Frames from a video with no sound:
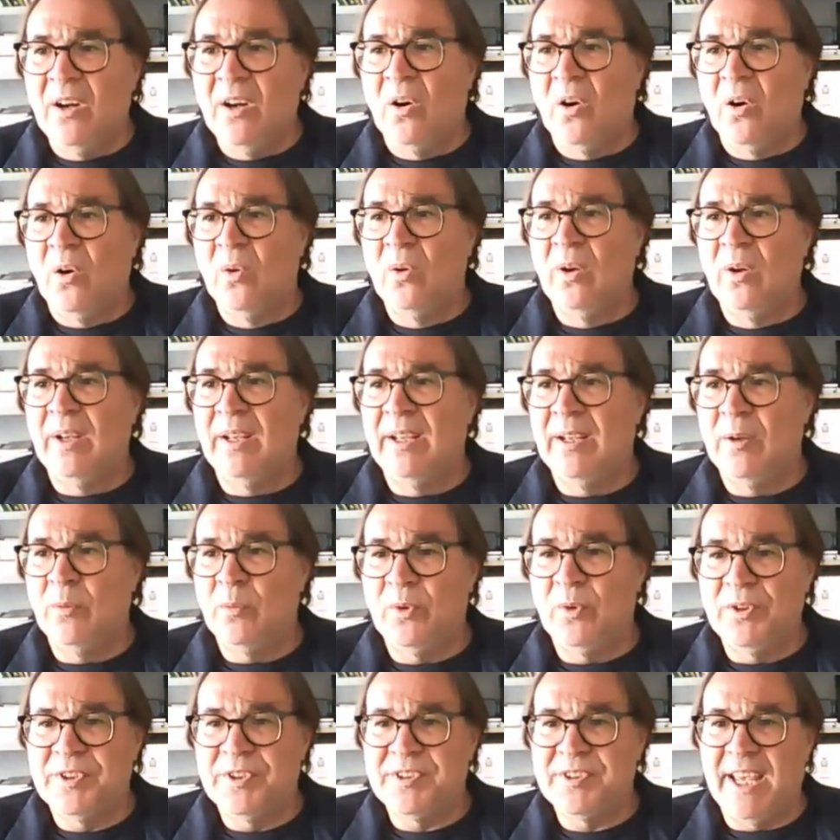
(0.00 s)
whole
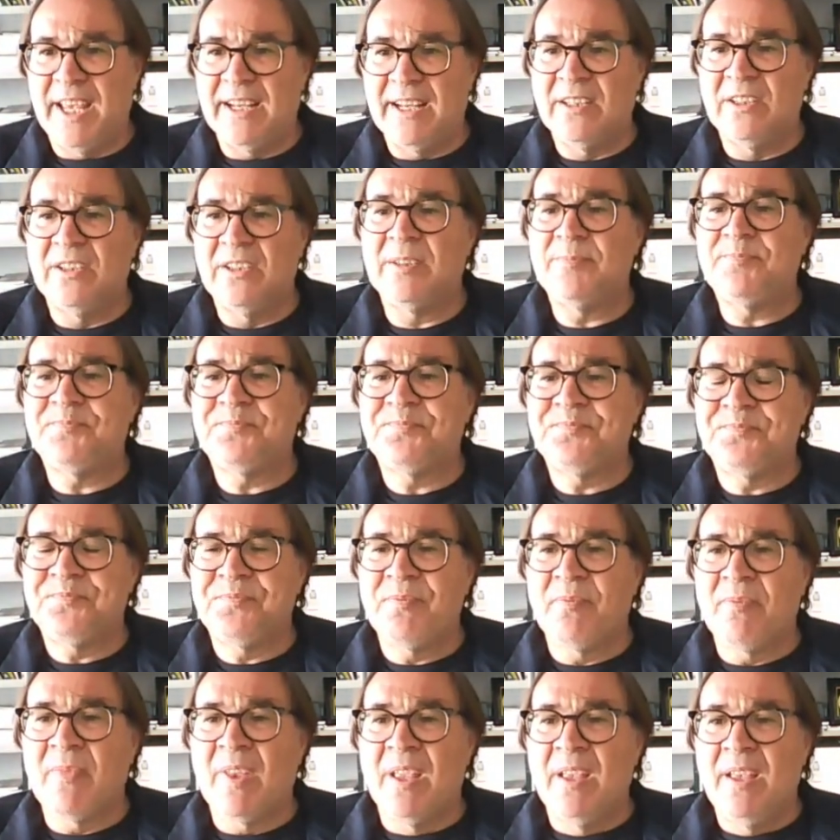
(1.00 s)
wood sector.
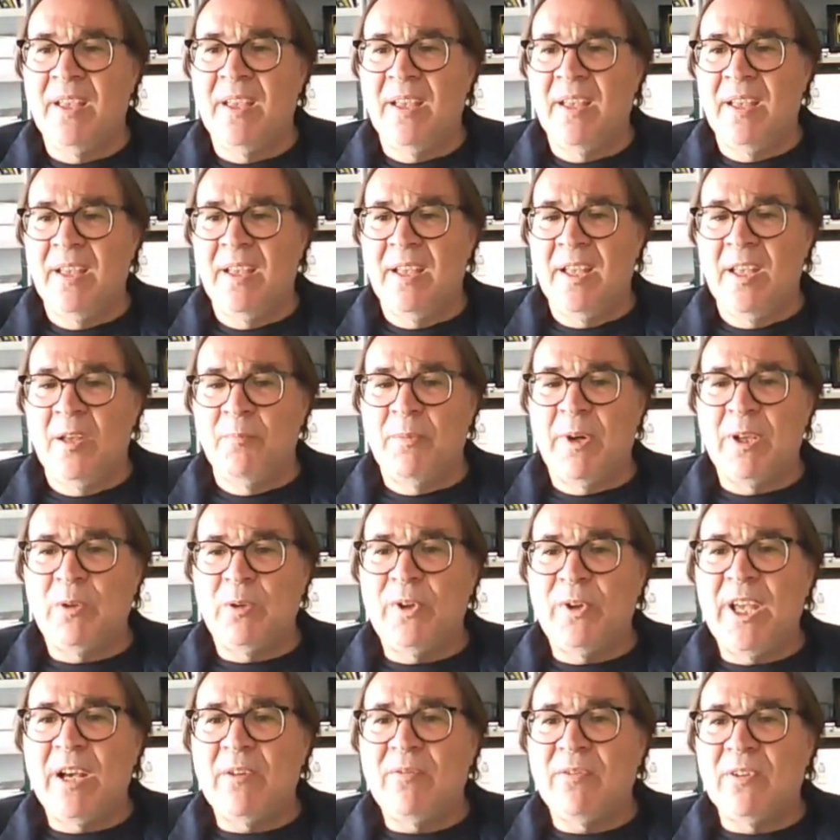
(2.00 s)
But
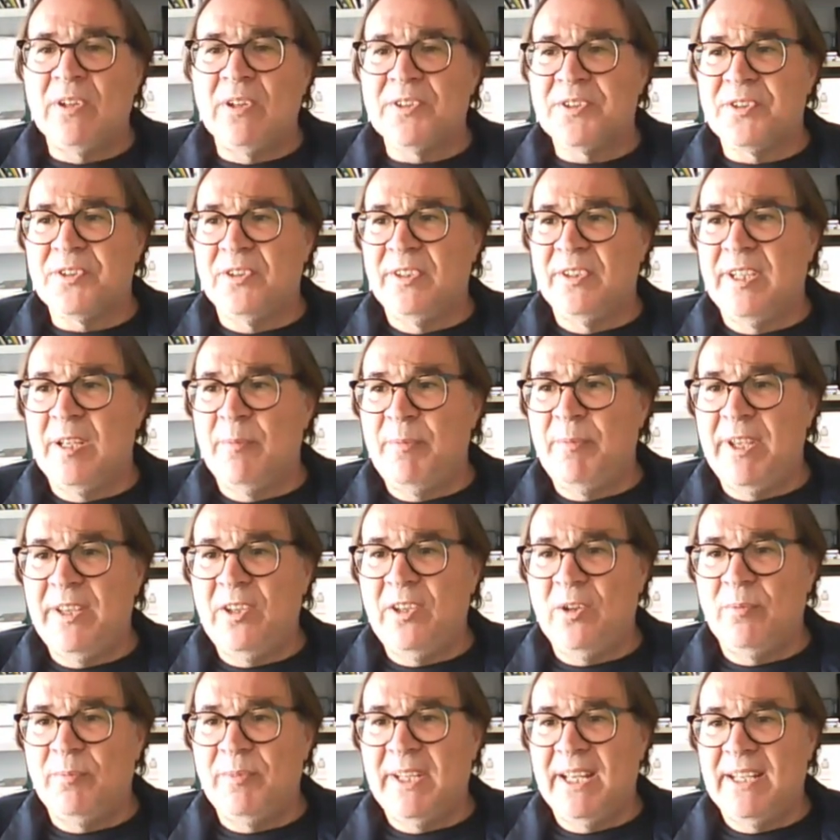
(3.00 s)
we have also the
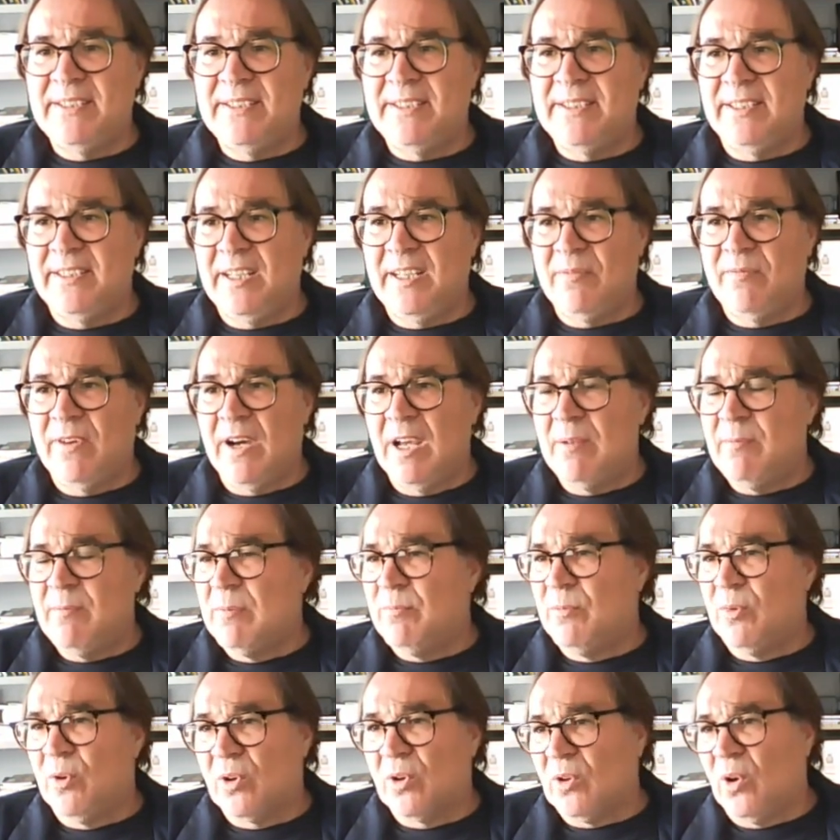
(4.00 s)
medium density
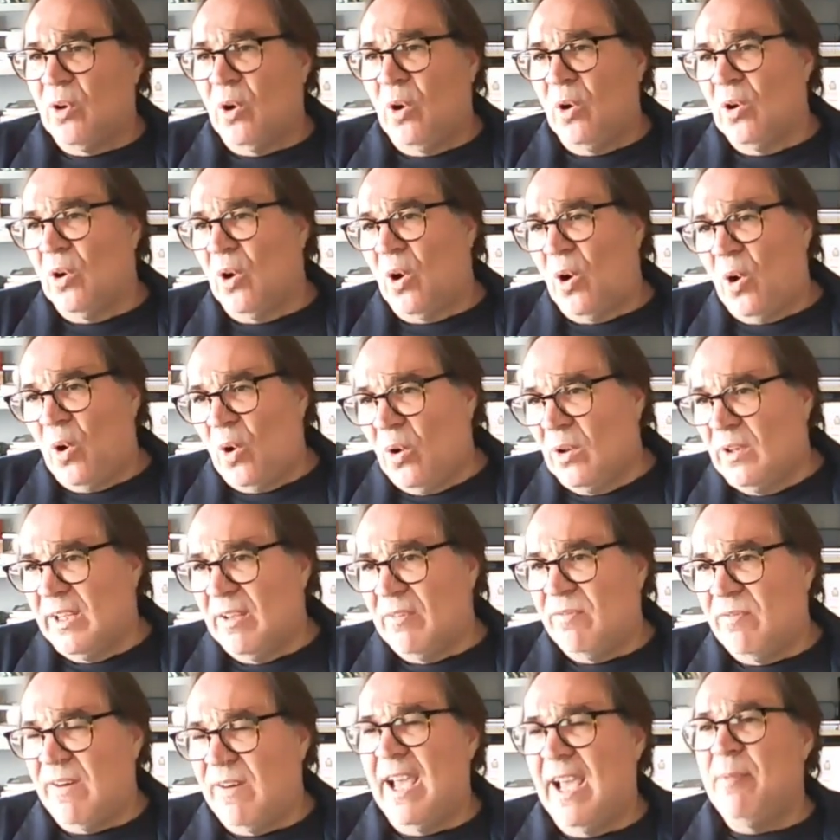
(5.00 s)
fiberboard, all
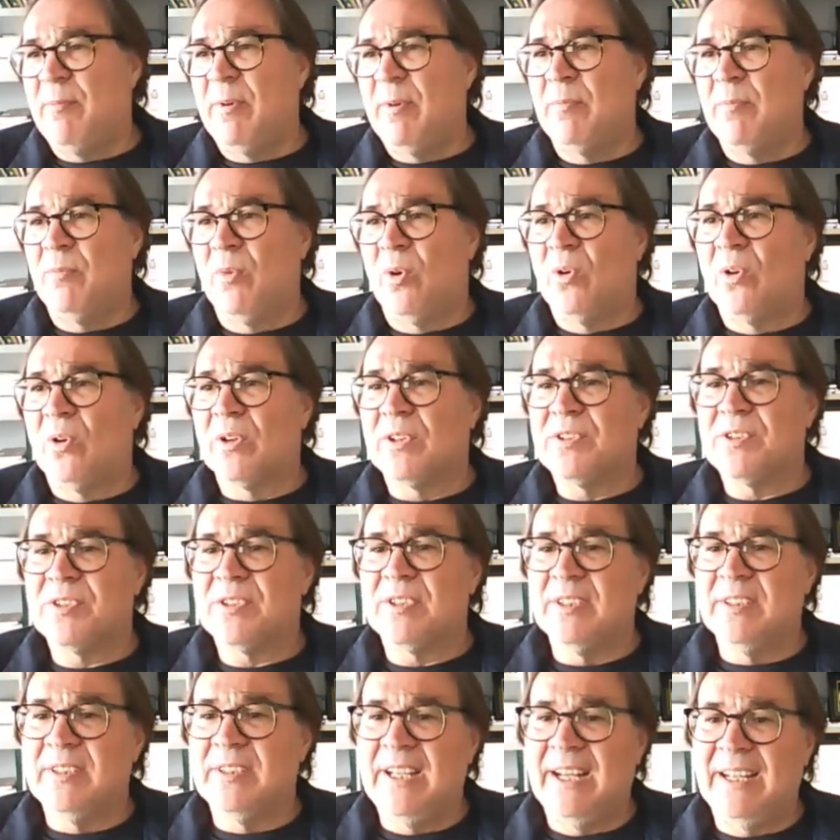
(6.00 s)
the
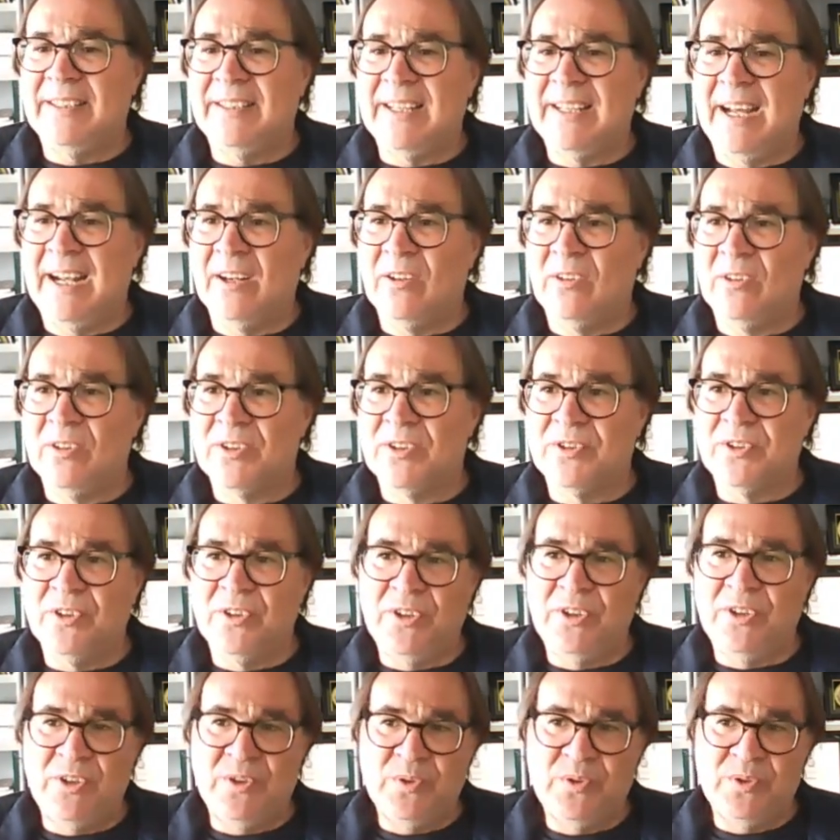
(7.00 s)
fiberboards that are also
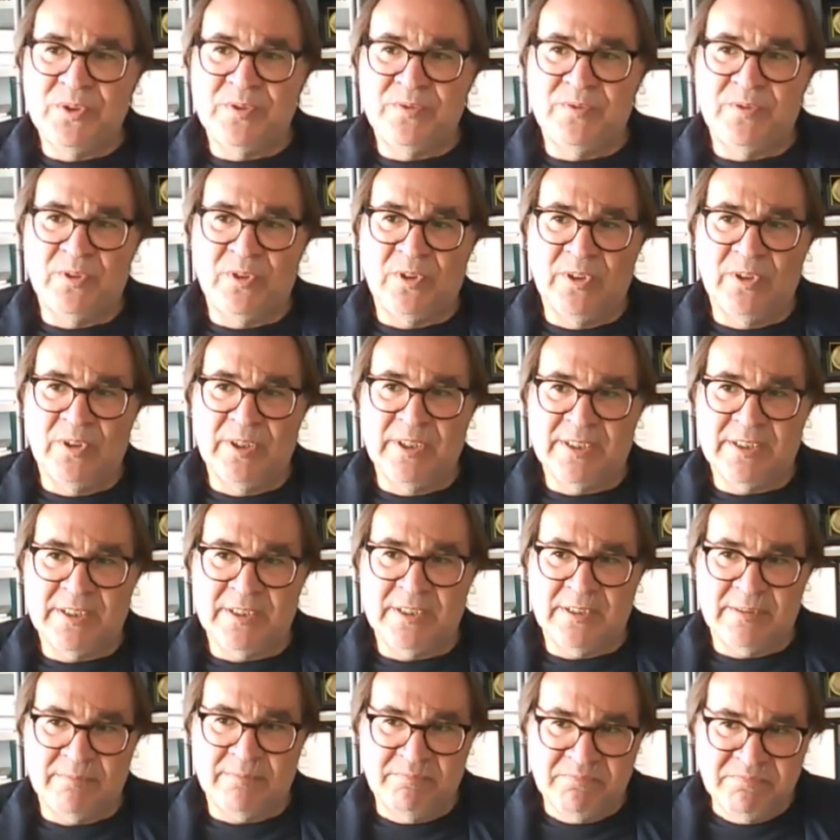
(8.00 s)
used for
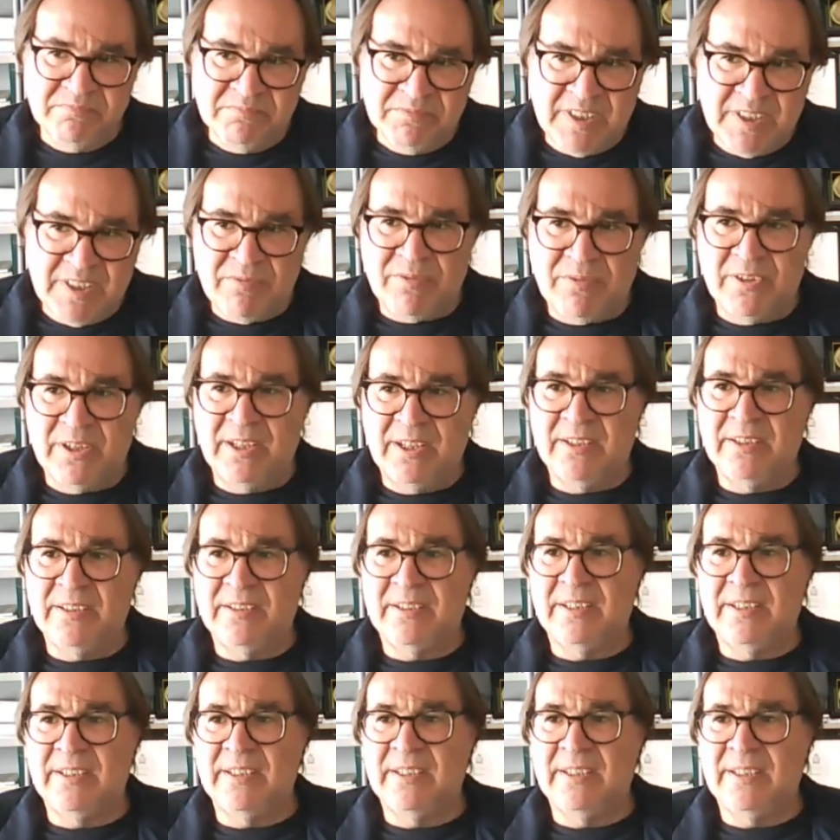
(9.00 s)

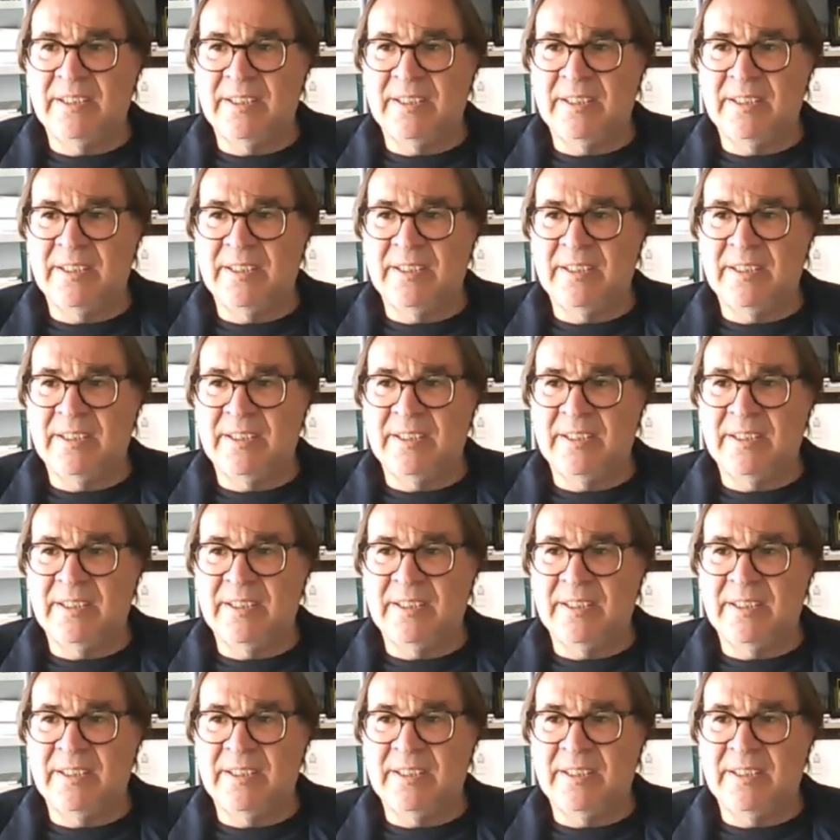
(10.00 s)
different